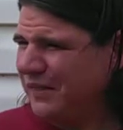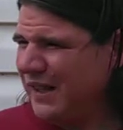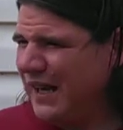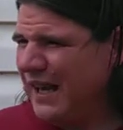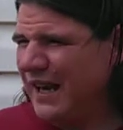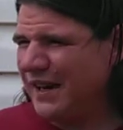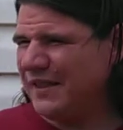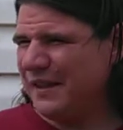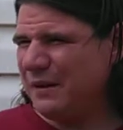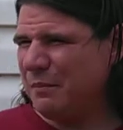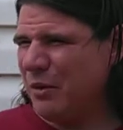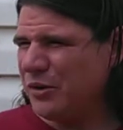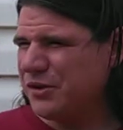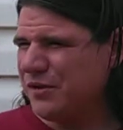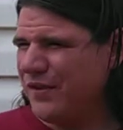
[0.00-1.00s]
And I think
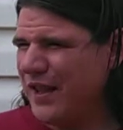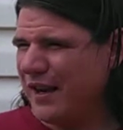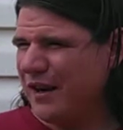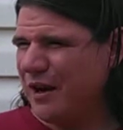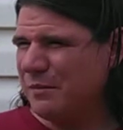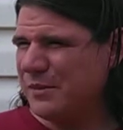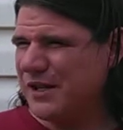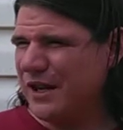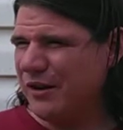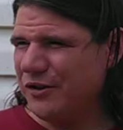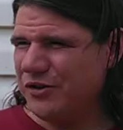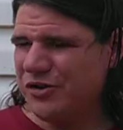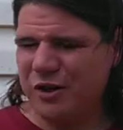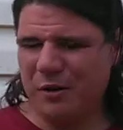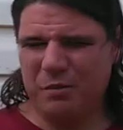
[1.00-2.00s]
most of that comes down to
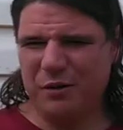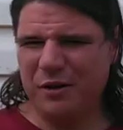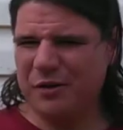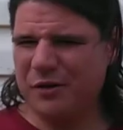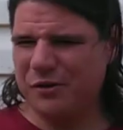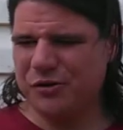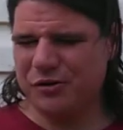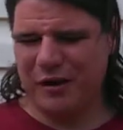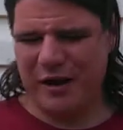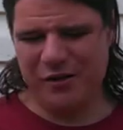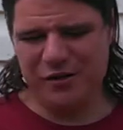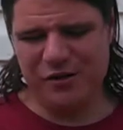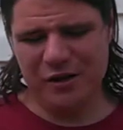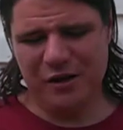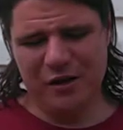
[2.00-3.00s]
geopolitical
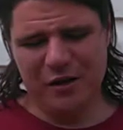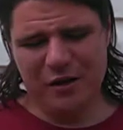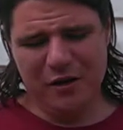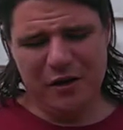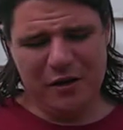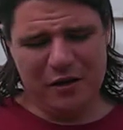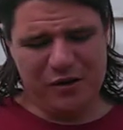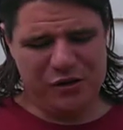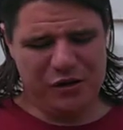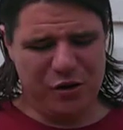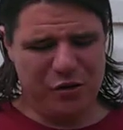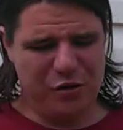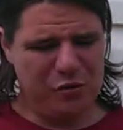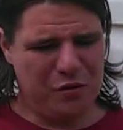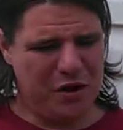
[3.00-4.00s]
strategy.
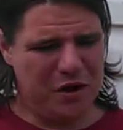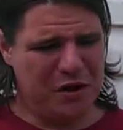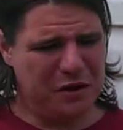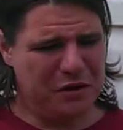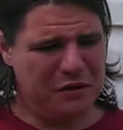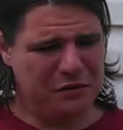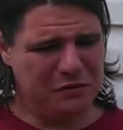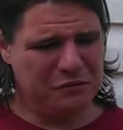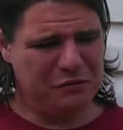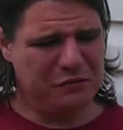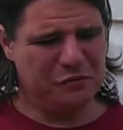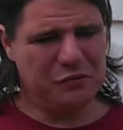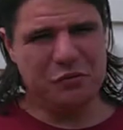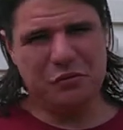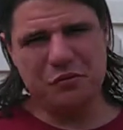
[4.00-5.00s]
So,
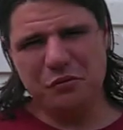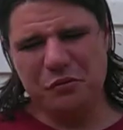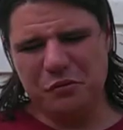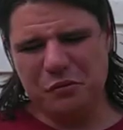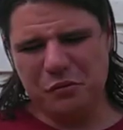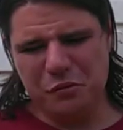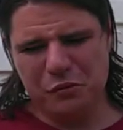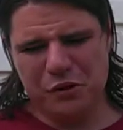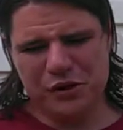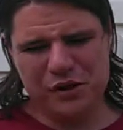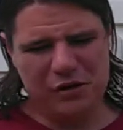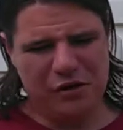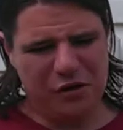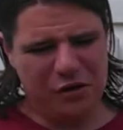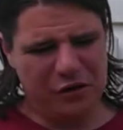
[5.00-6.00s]
what's
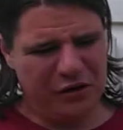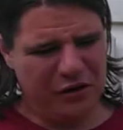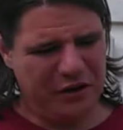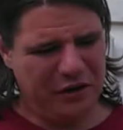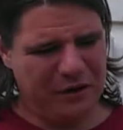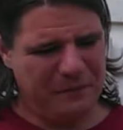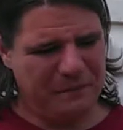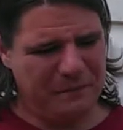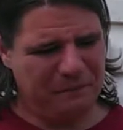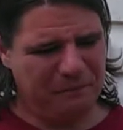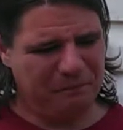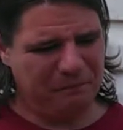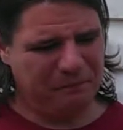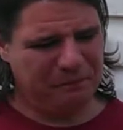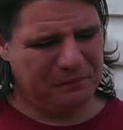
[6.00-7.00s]
it called?
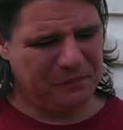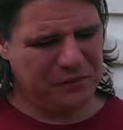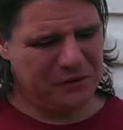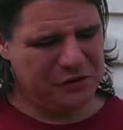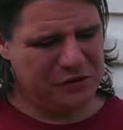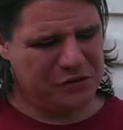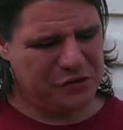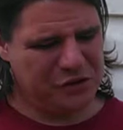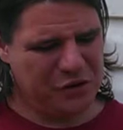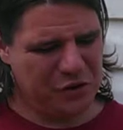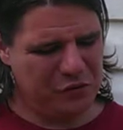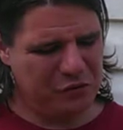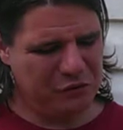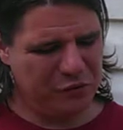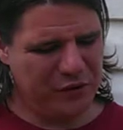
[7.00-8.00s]

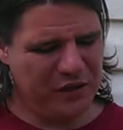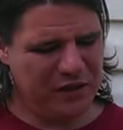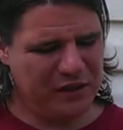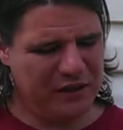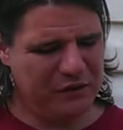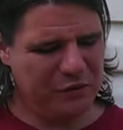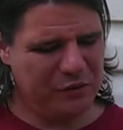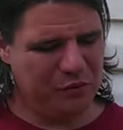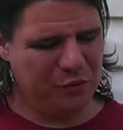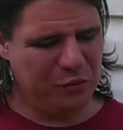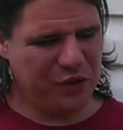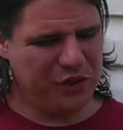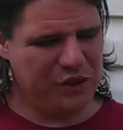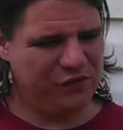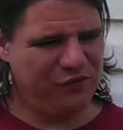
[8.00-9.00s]
So really,
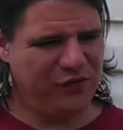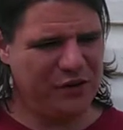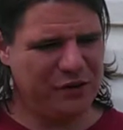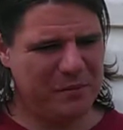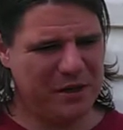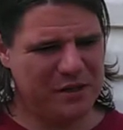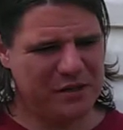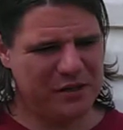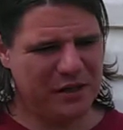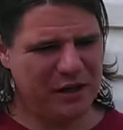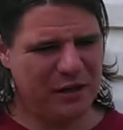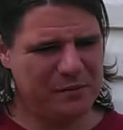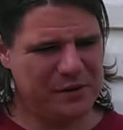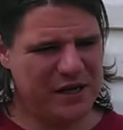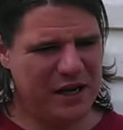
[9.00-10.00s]
what this fundamentally
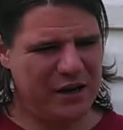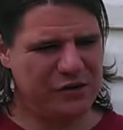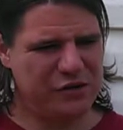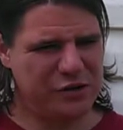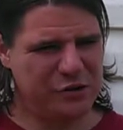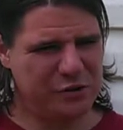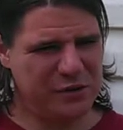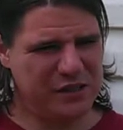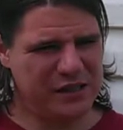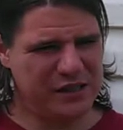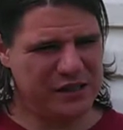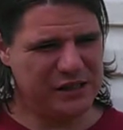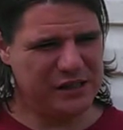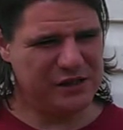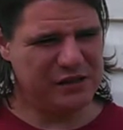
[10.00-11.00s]
comes down to
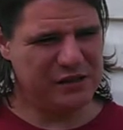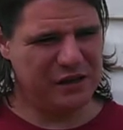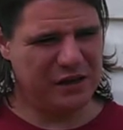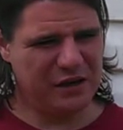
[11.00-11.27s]
is,